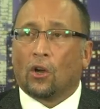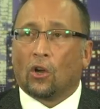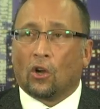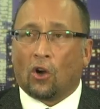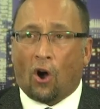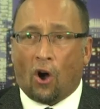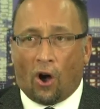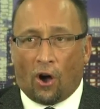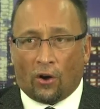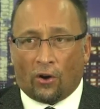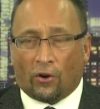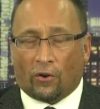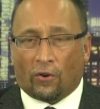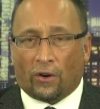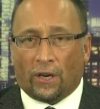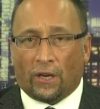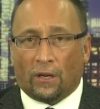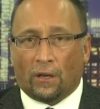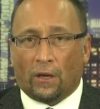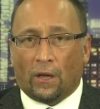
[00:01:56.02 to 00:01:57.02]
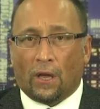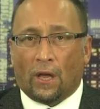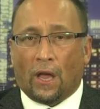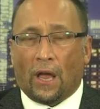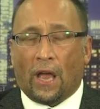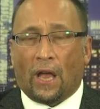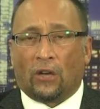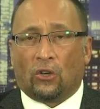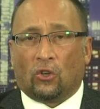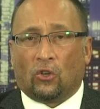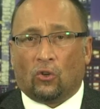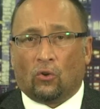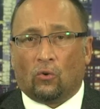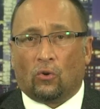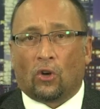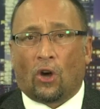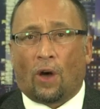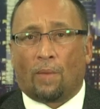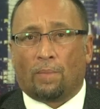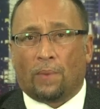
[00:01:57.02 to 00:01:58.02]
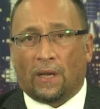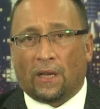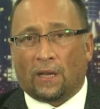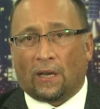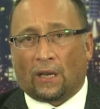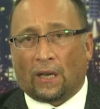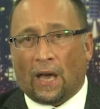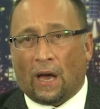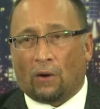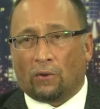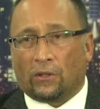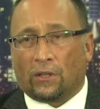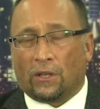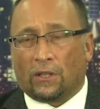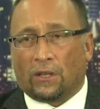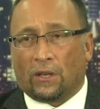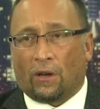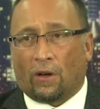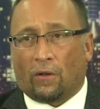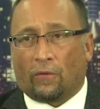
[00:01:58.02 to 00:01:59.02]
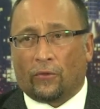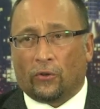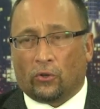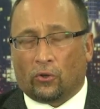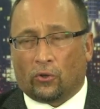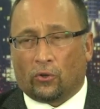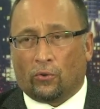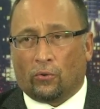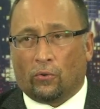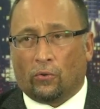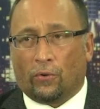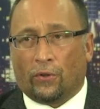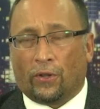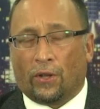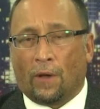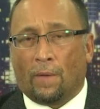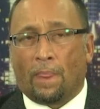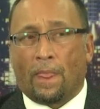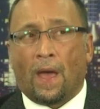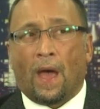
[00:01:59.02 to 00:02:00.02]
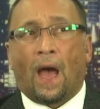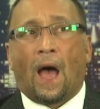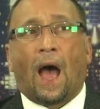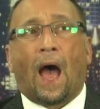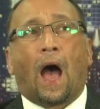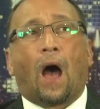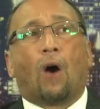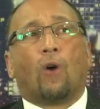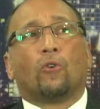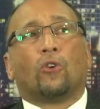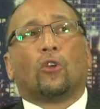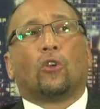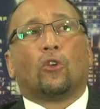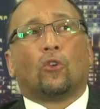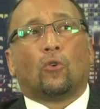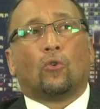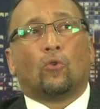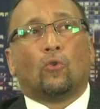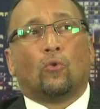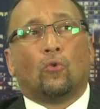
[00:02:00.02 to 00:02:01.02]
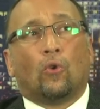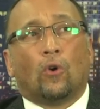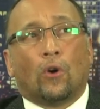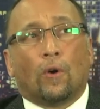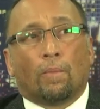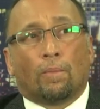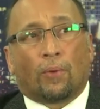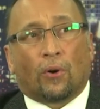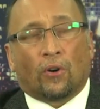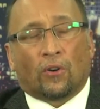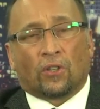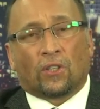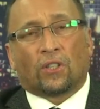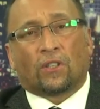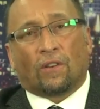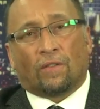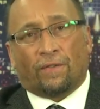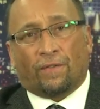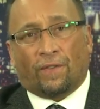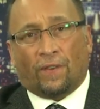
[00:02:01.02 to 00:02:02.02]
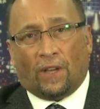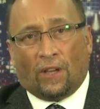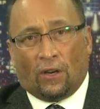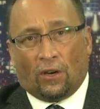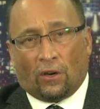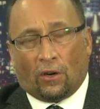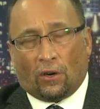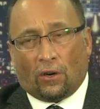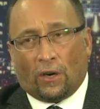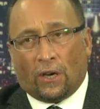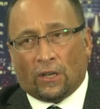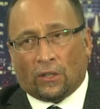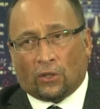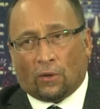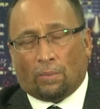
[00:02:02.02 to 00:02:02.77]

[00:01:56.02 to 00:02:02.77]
conquering, and you not being allowed to tell the truth. How do you persevere as